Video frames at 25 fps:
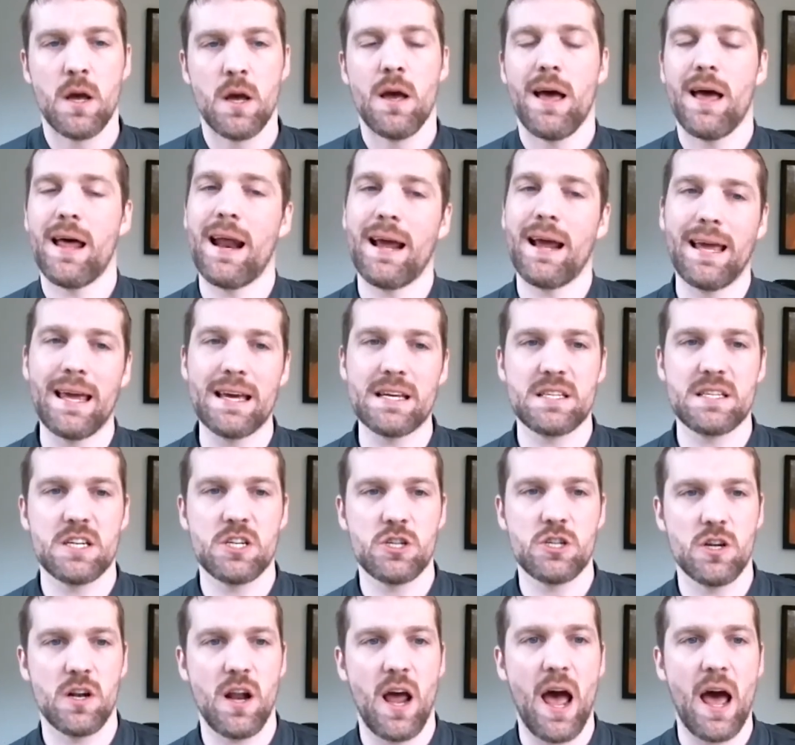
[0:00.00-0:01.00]
And I guess I
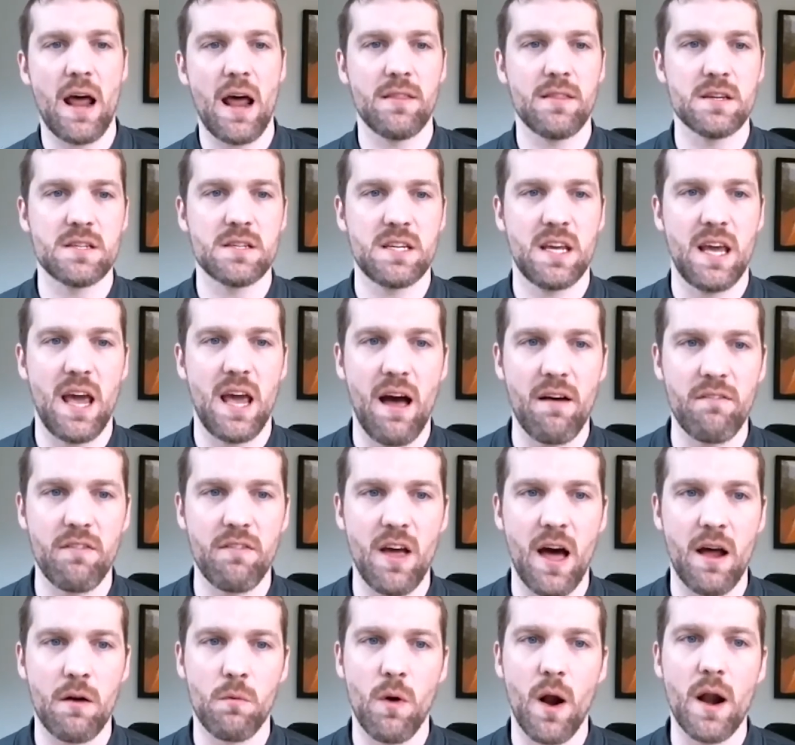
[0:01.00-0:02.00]
should have added this
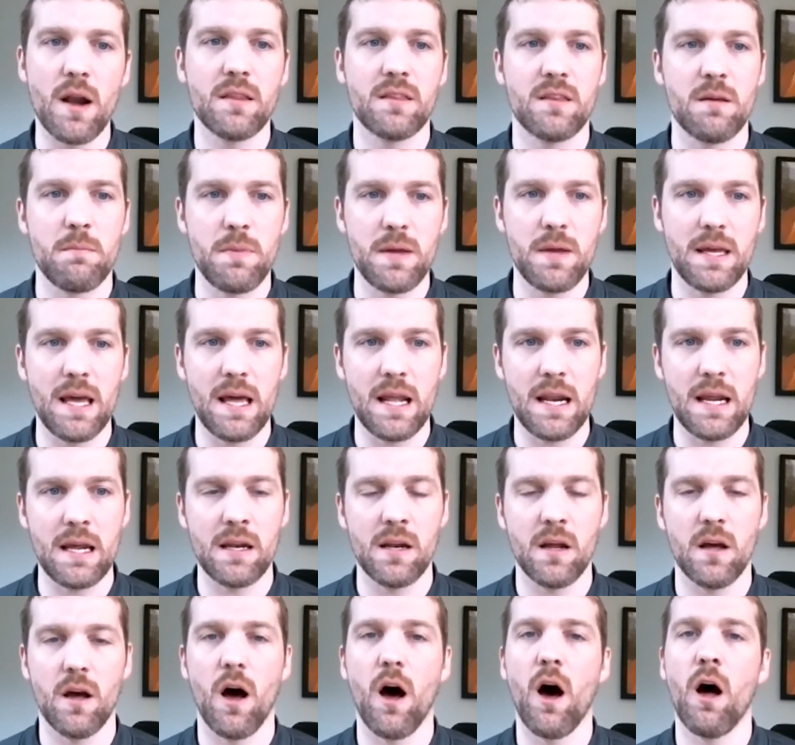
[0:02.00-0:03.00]
caveat right at the beginning.
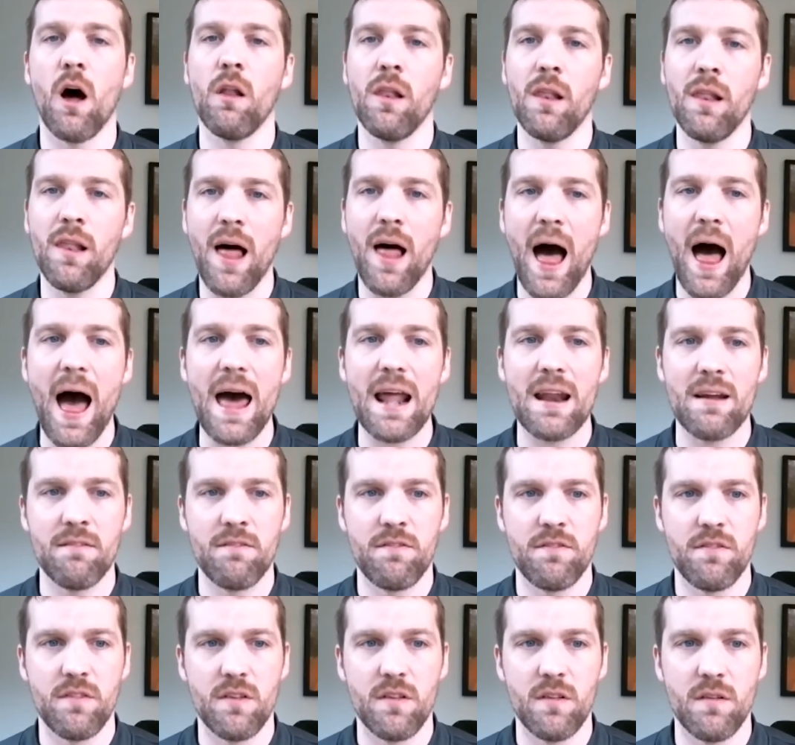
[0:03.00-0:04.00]
A lot of
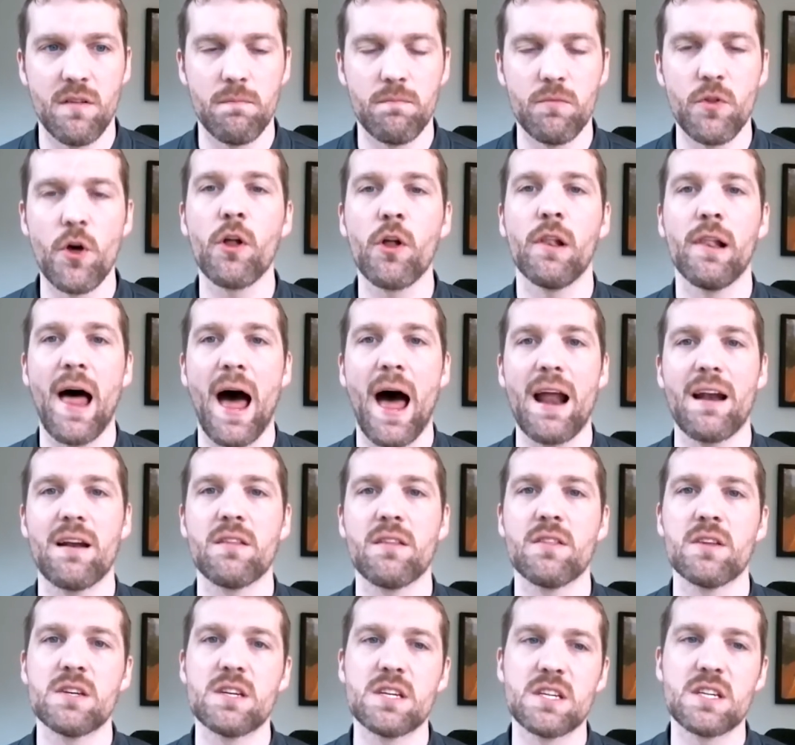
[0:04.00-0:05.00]

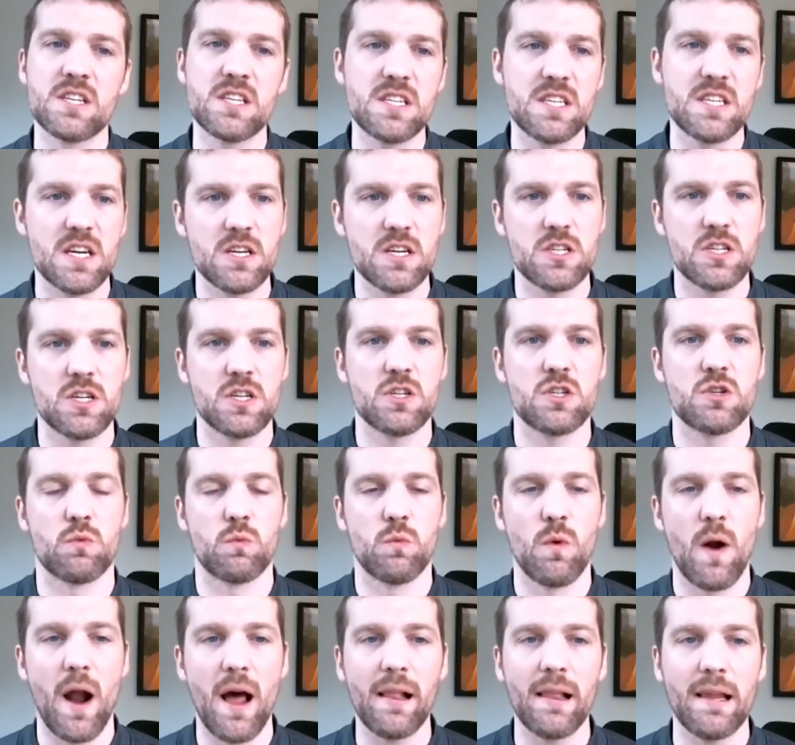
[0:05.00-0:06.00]
the decisions
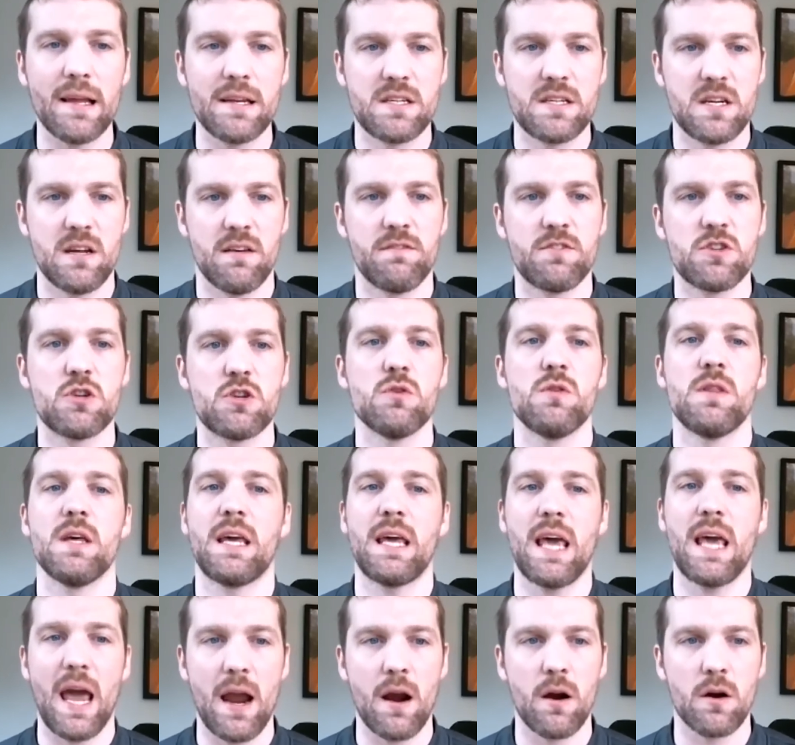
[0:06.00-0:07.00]
relative to the
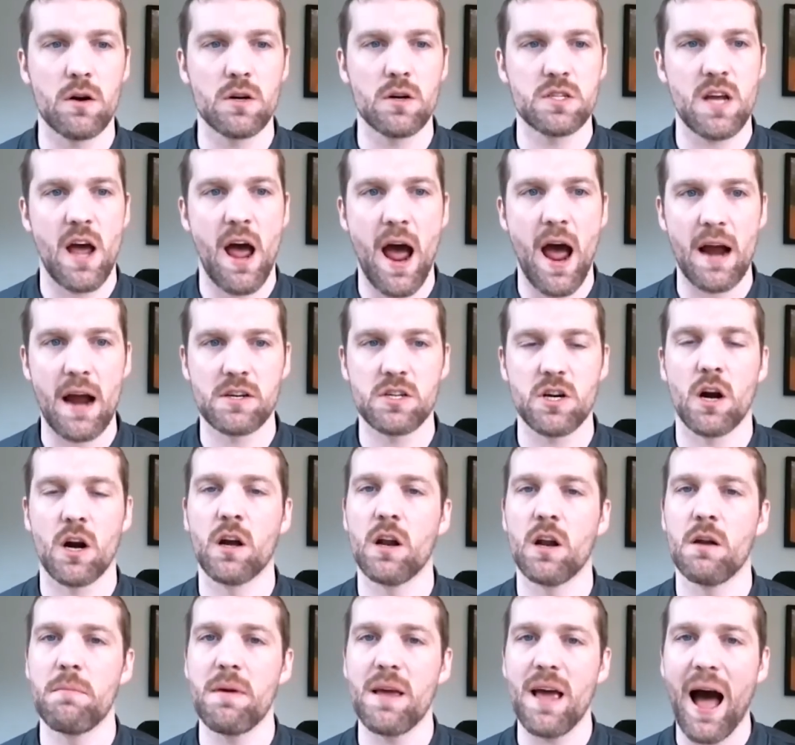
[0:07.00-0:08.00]
CARES Act are going
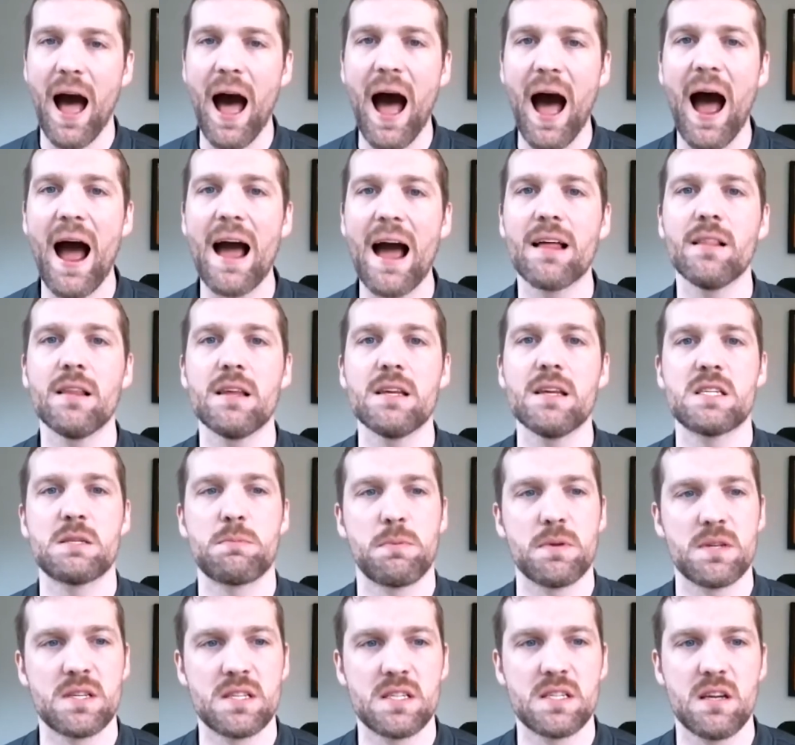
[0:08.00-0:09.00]
to be highly
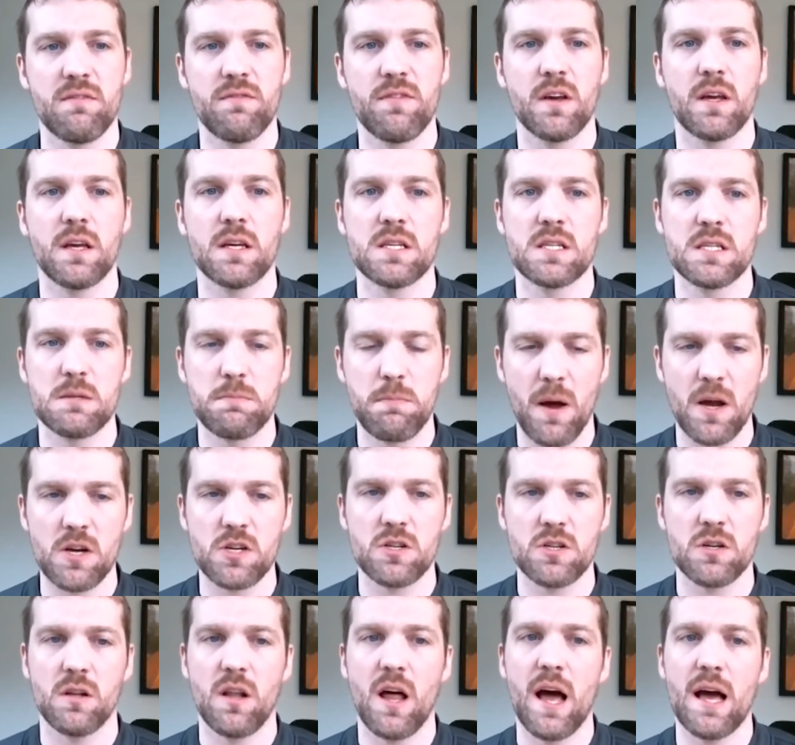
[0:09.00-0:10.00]
specific and
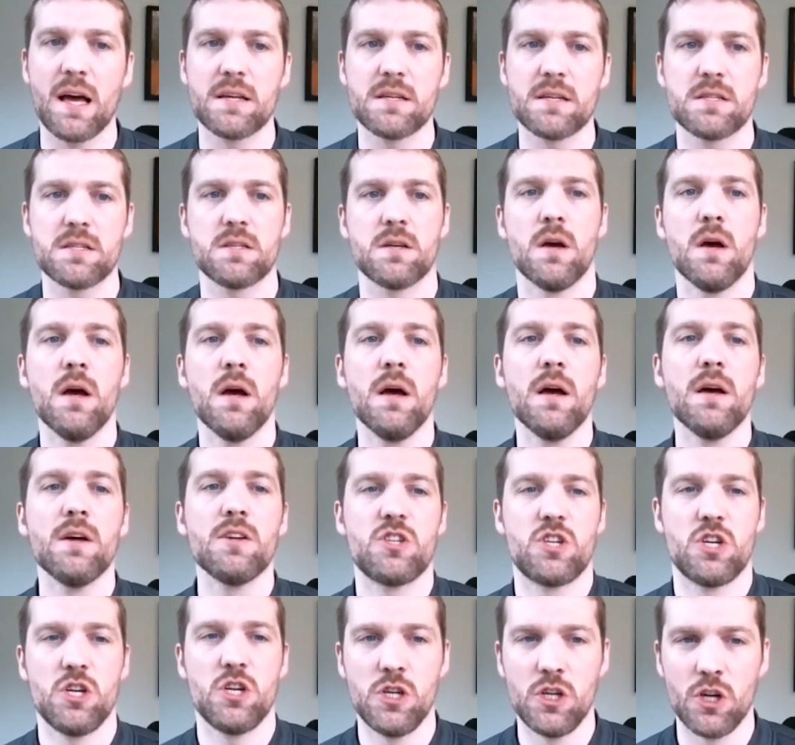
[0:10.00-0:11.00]
specialized
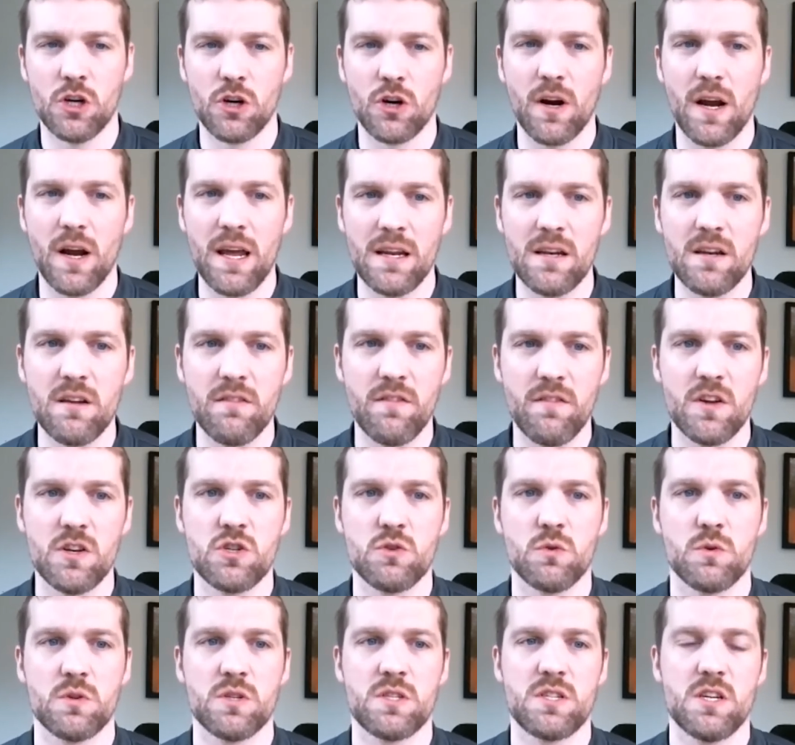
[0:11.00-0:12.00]
to your
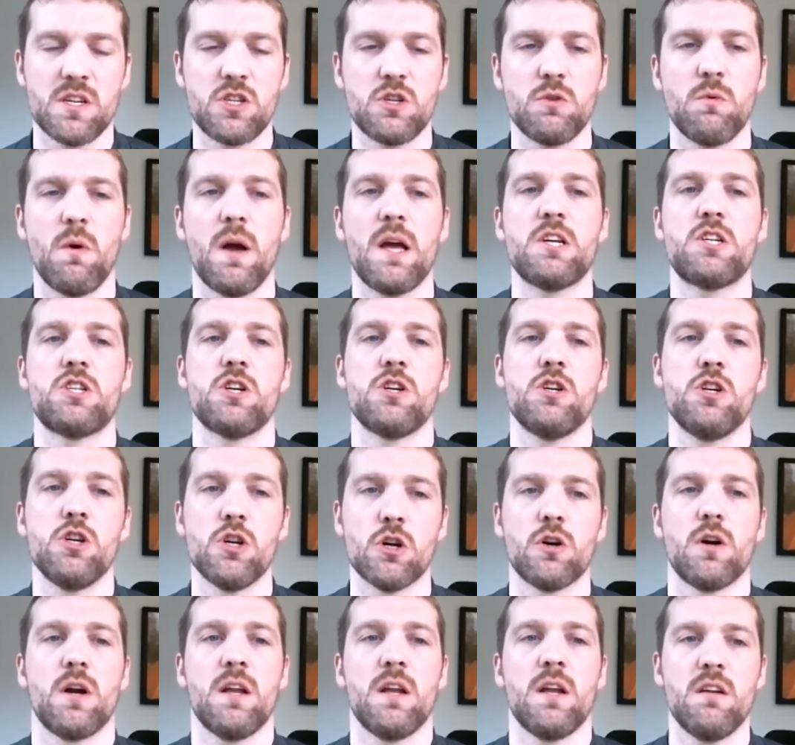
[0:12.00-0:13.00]
individual situation,
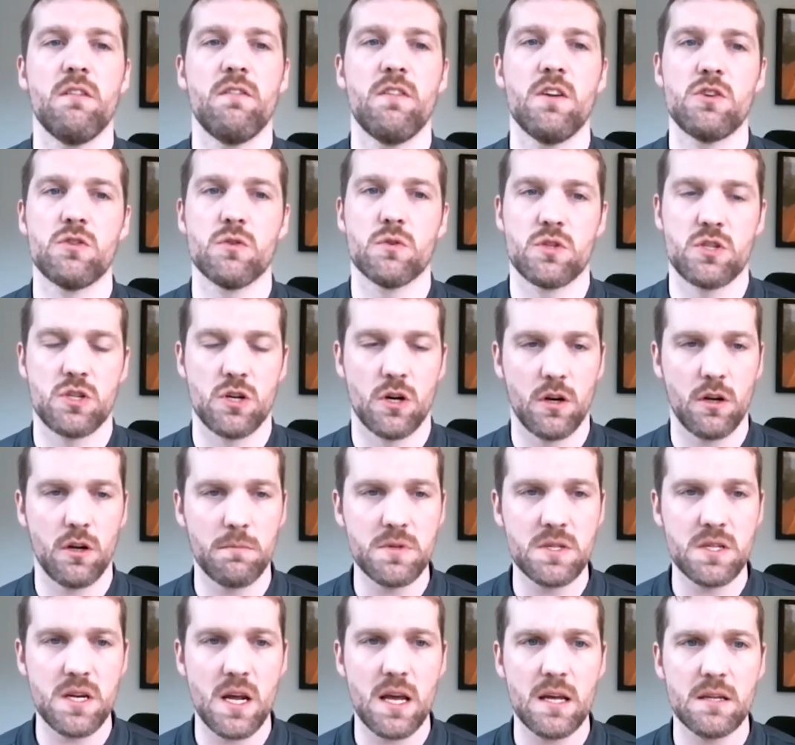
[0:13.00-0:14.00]
your individual
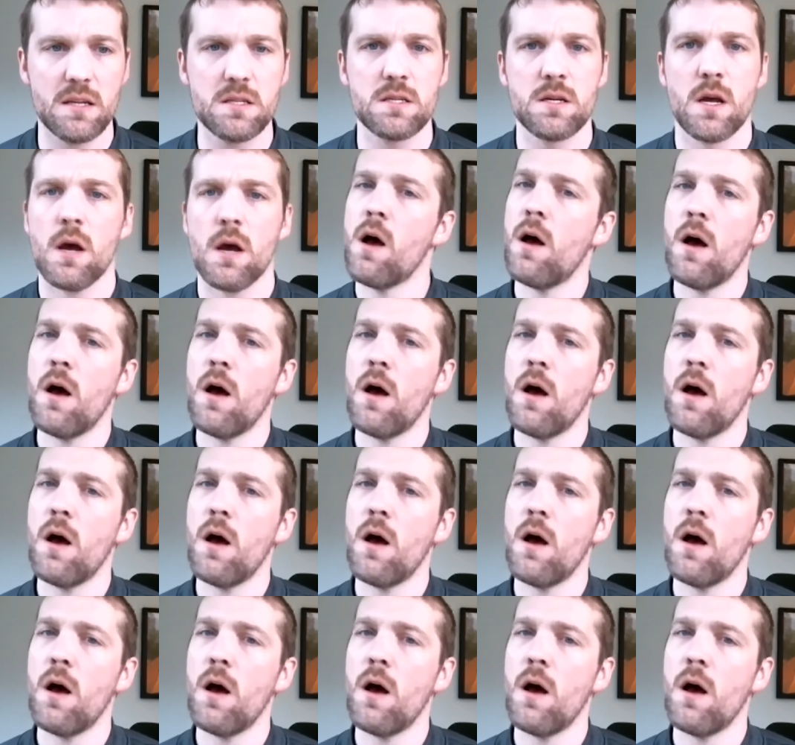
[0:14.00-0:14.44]
circumstance.